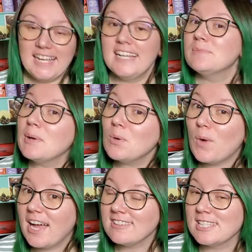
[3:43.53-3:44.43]
It's been a
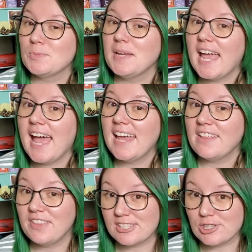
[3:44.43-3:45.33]
while since we had
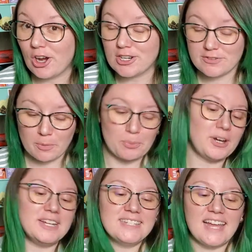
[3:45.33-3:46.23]
this large of a
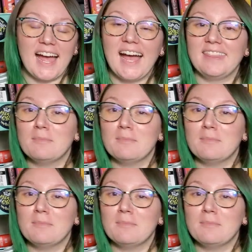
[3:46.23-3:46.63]
print on the